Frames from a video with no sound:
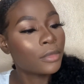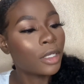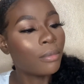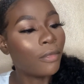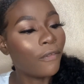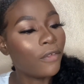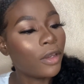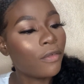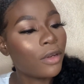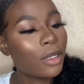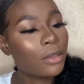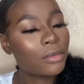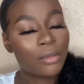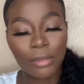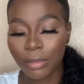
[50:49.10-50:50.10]
my
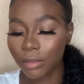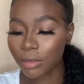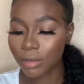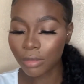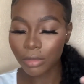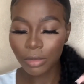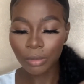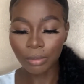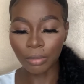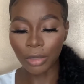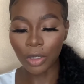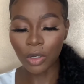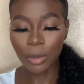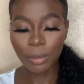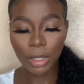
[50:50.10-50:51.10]
favorite
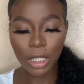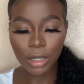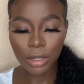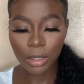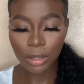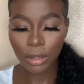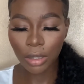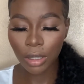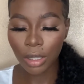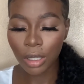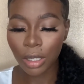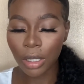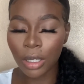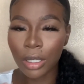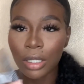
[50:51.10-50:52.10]
makeup place?
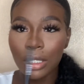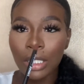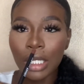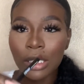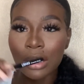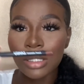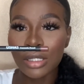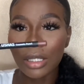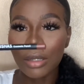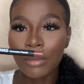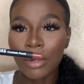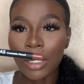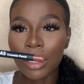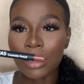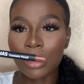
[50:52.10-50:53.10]
It has the same
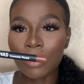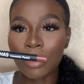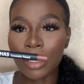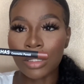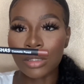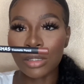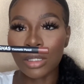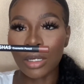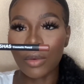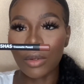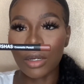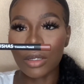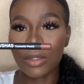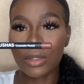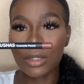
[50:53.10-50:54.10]
brand as the pencil that
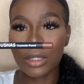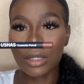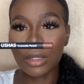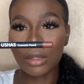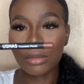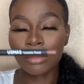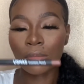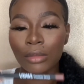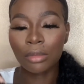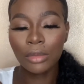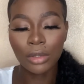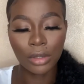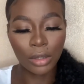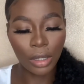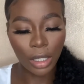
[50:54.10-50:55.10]
we're using
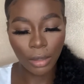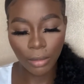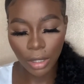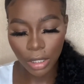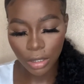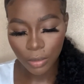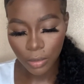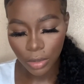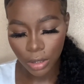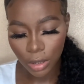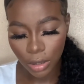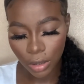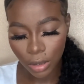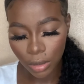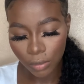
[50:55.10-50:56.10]
to line my lips.
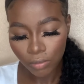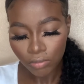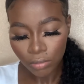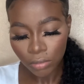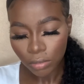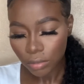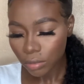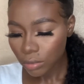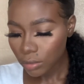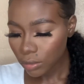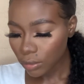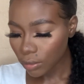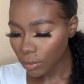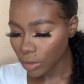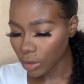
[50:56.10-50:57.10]

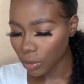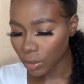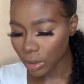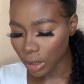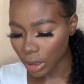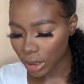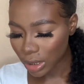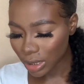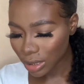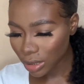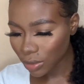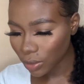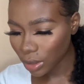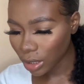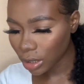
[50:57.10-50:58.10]
Hold on, is this
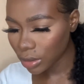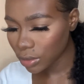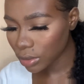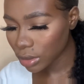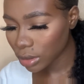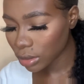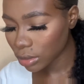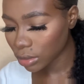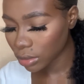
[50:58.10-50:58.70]
the one I use?